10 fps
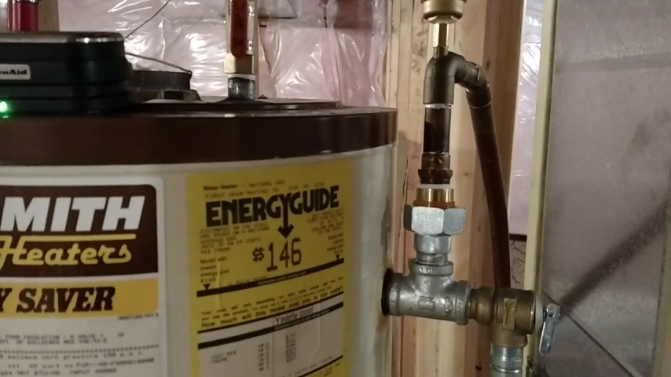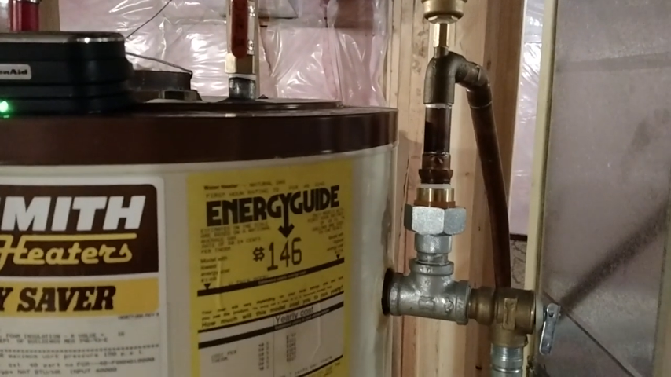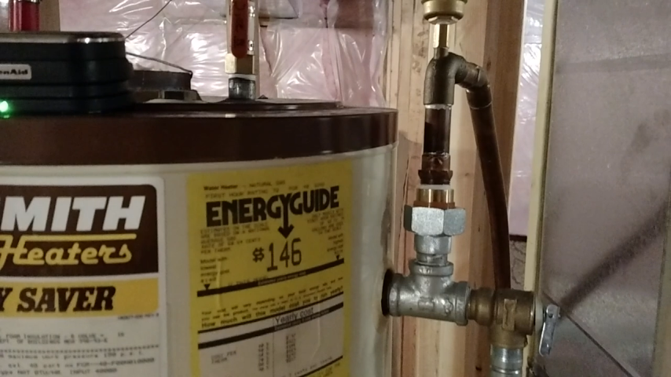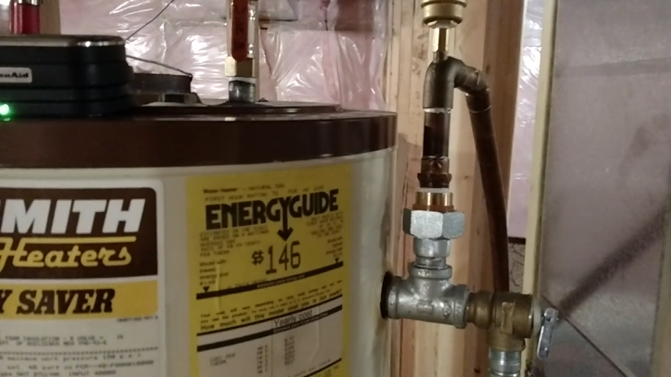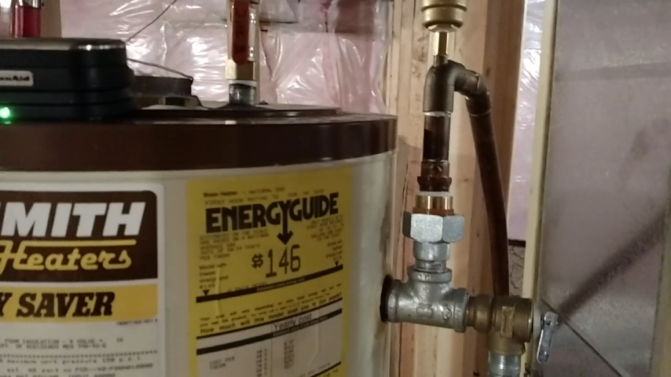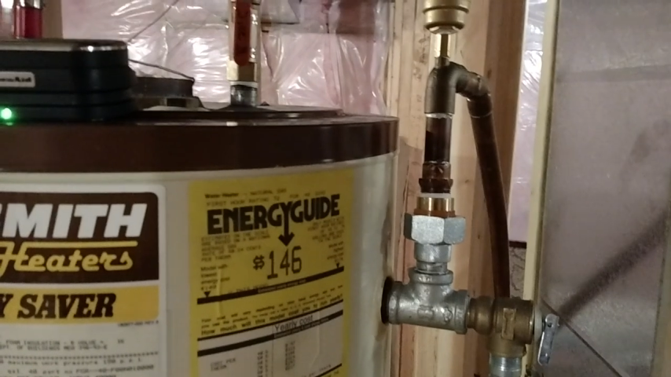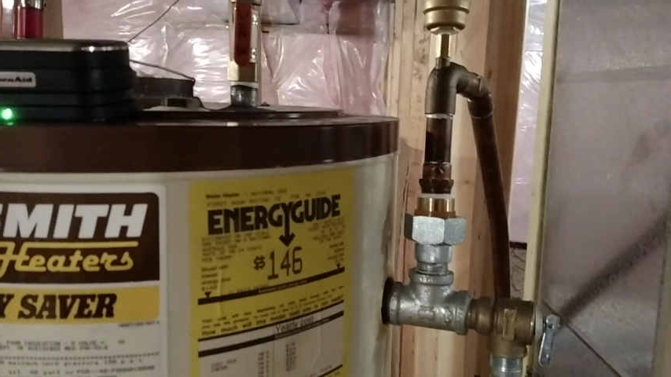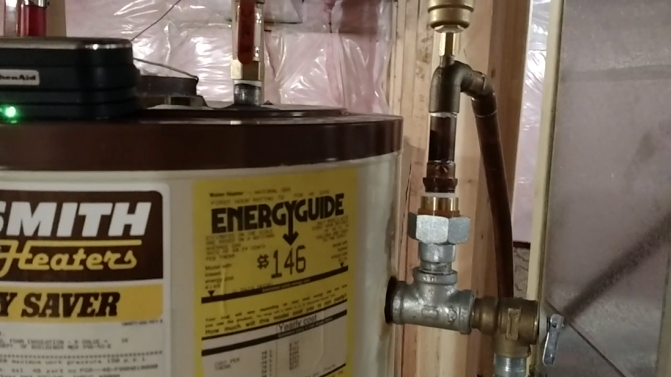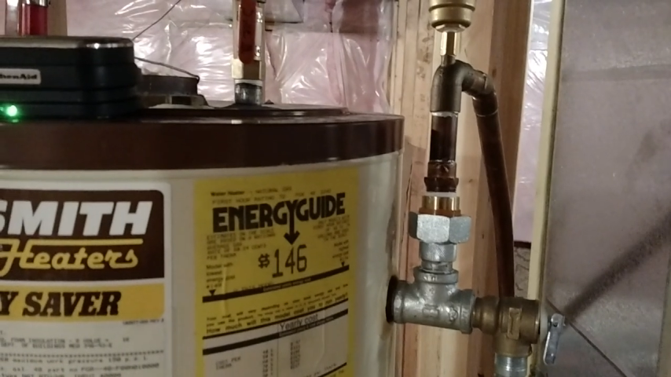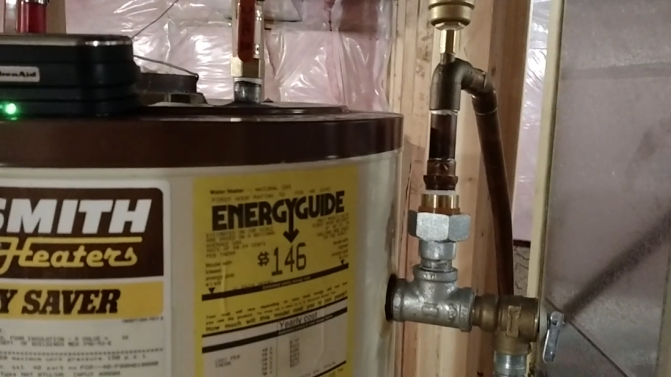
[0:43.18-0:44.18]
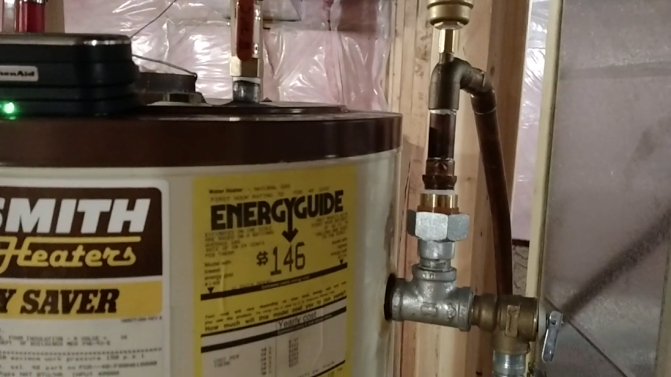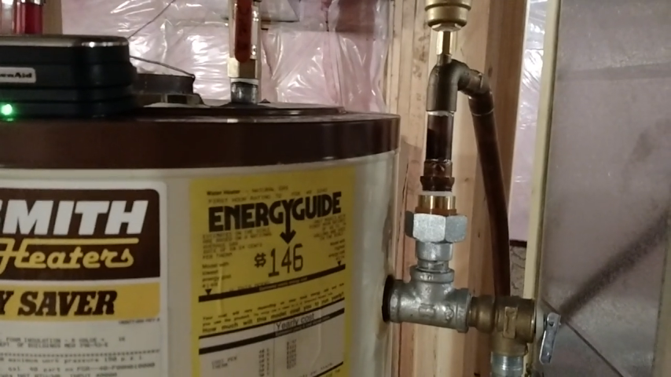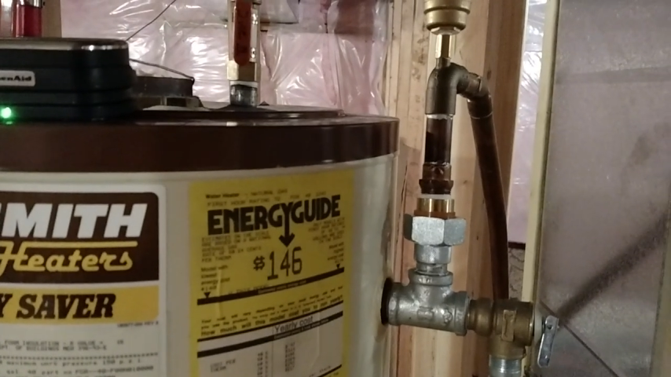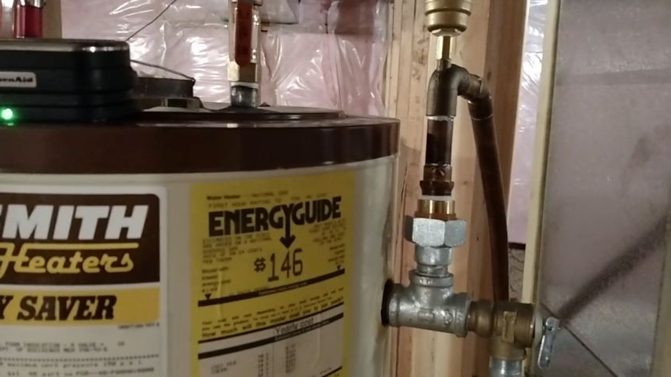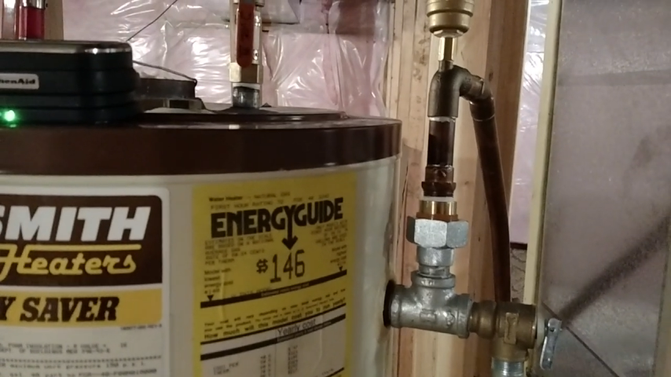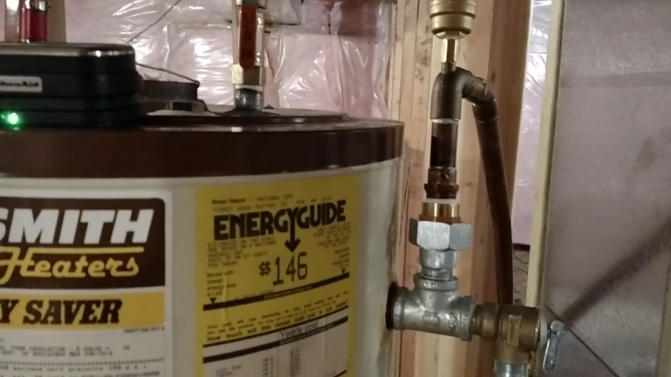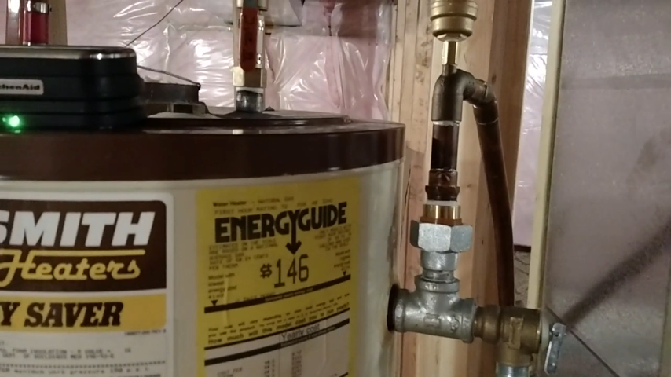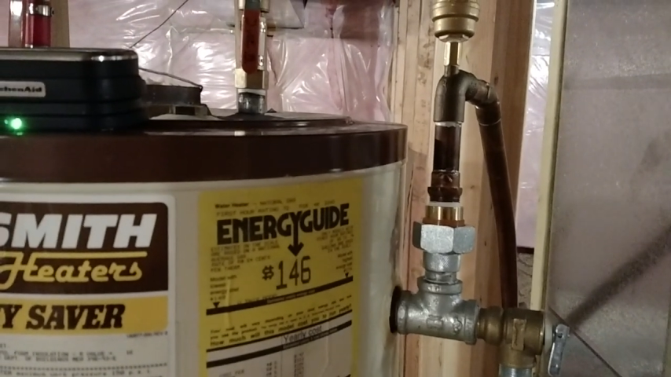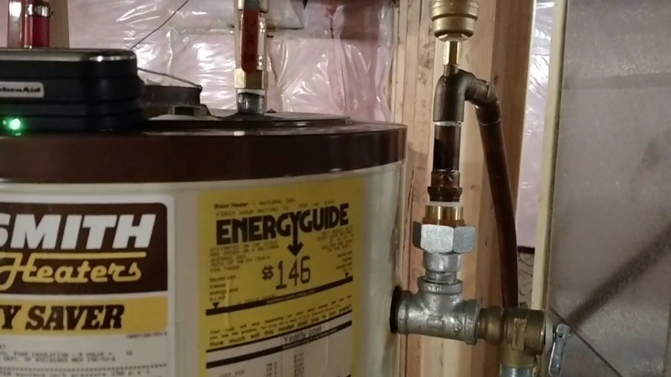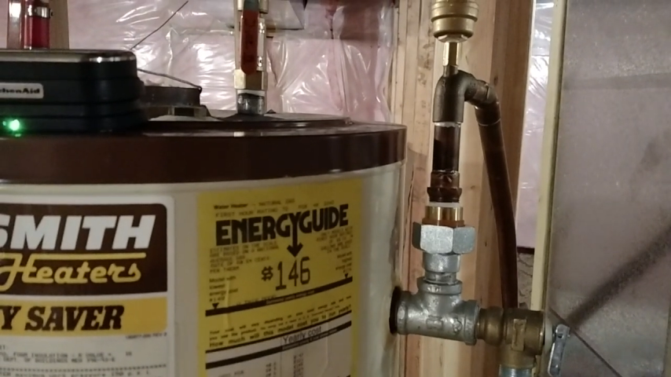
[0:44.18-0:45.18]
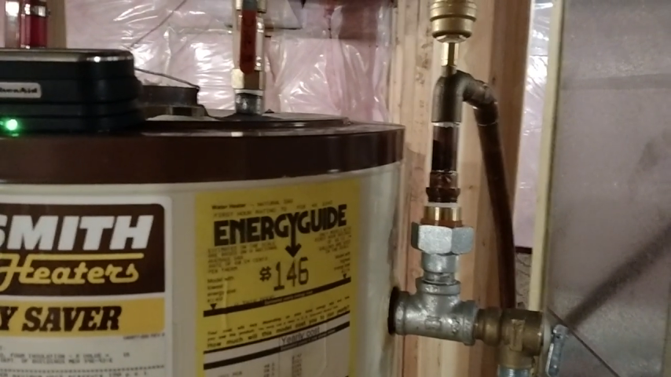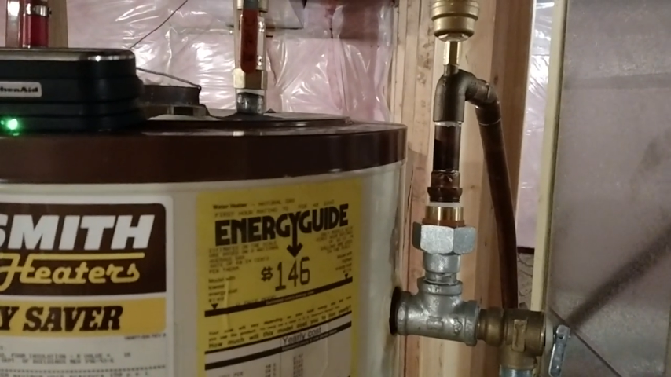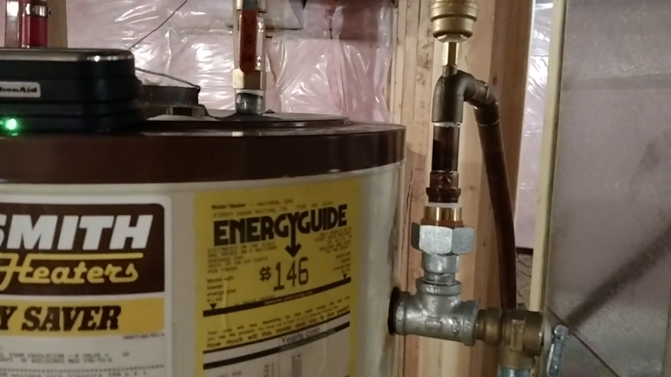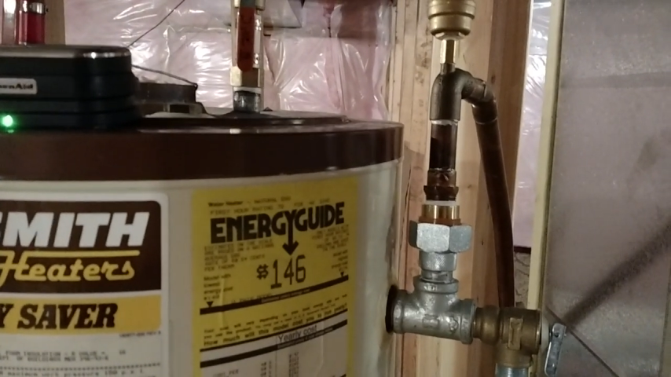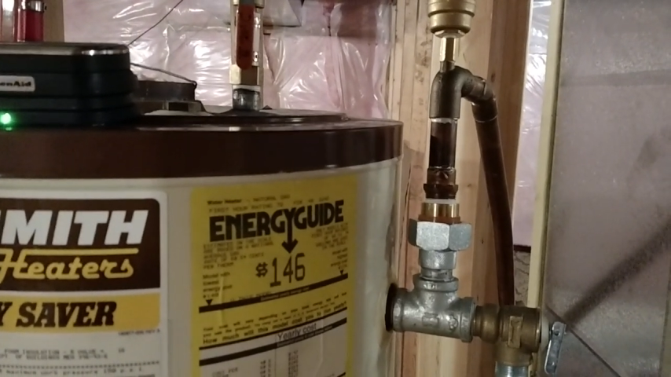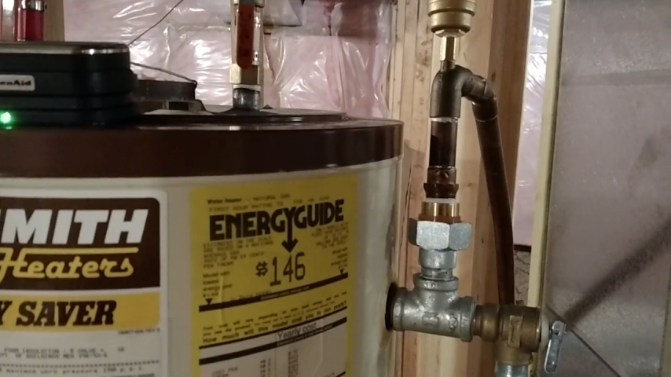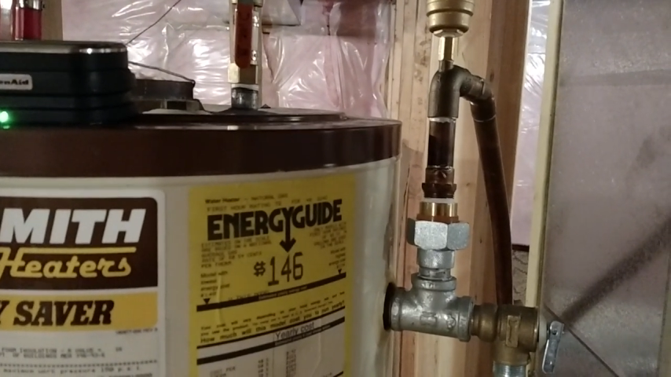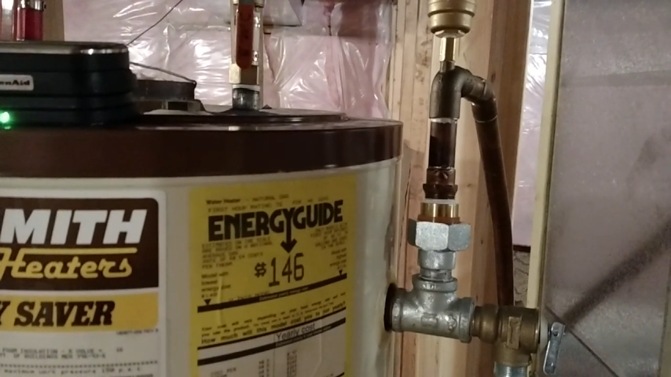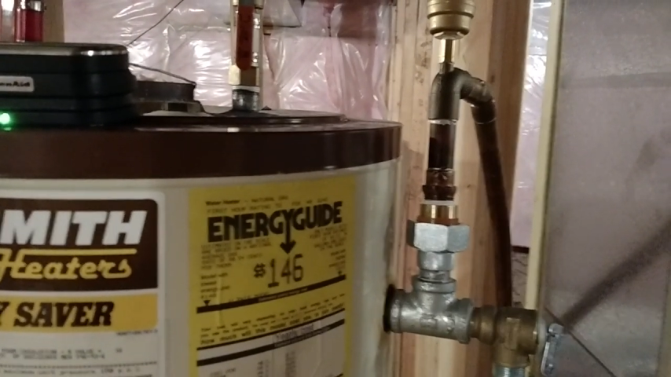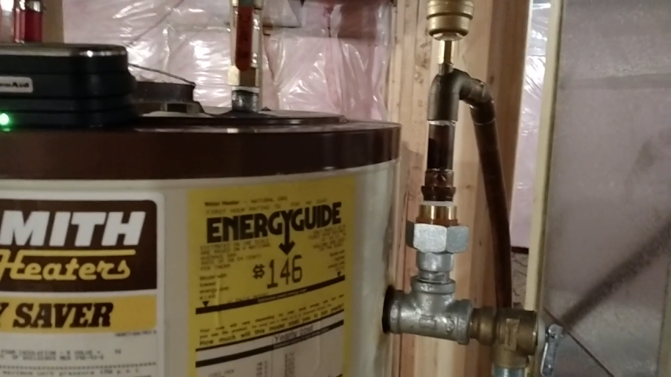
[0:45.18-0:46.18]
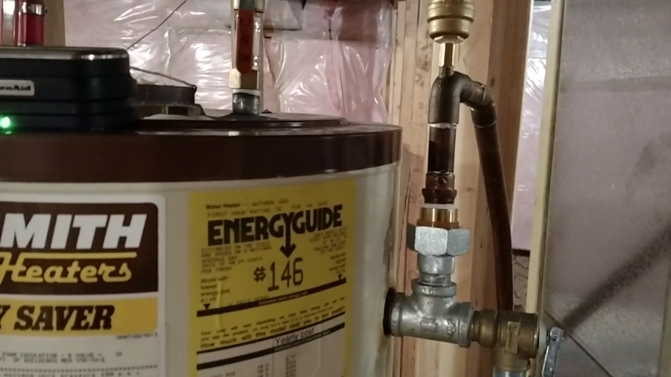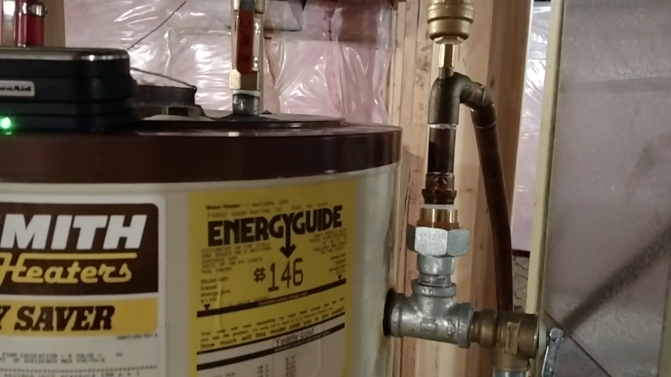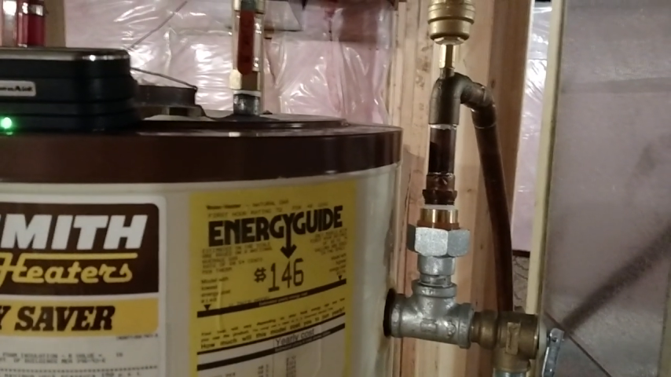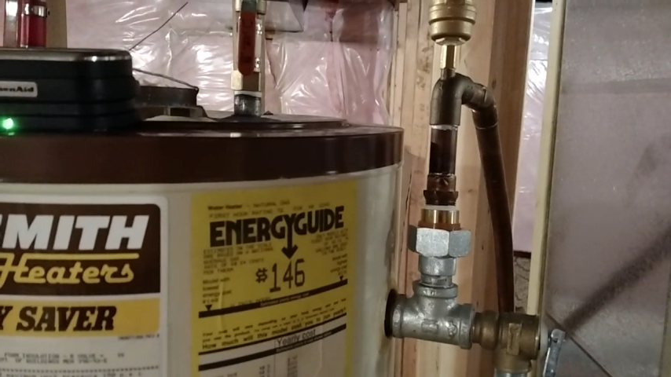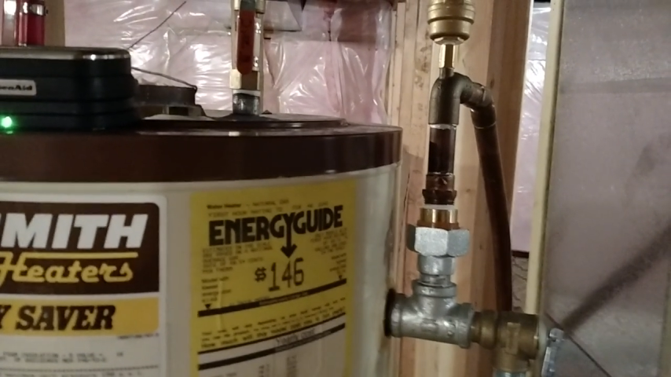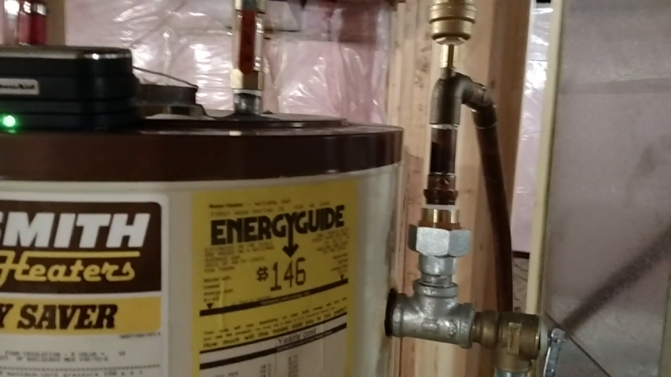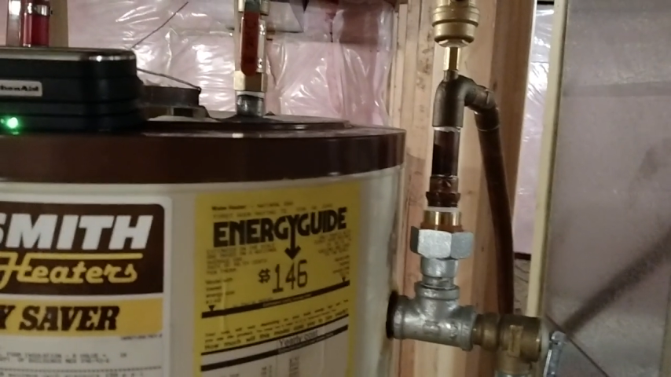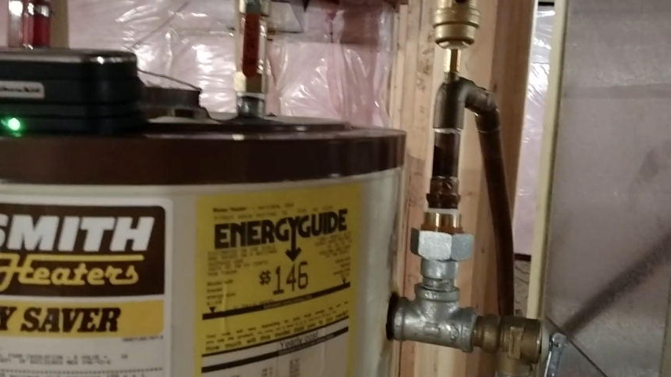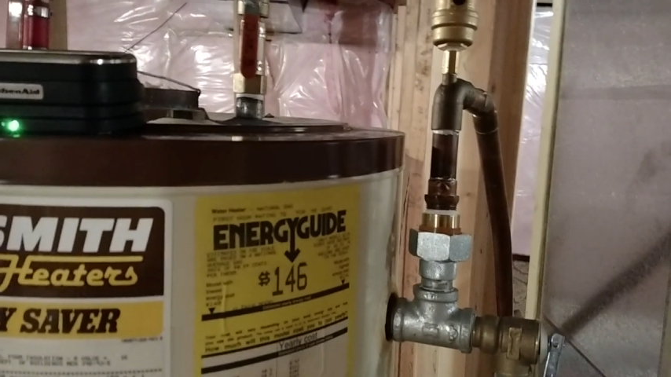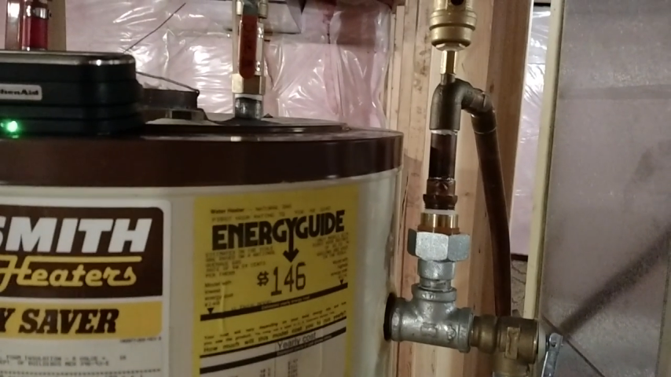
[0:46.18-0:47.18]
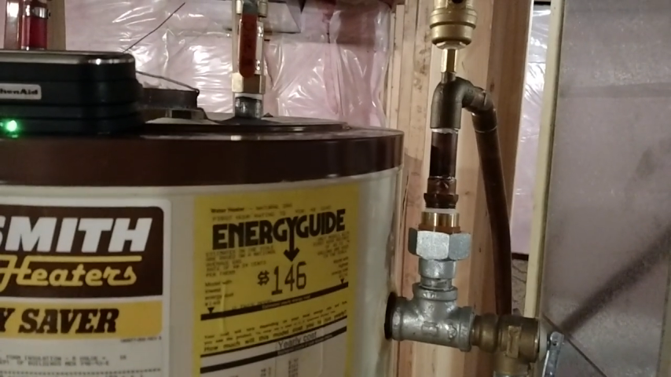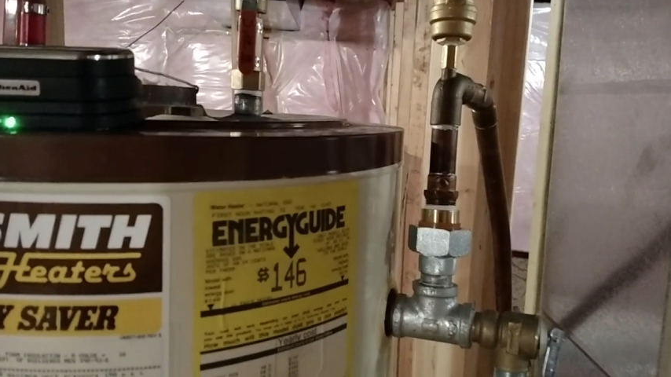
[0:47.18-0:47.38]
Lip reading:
No face is visible, so there are no lips to read.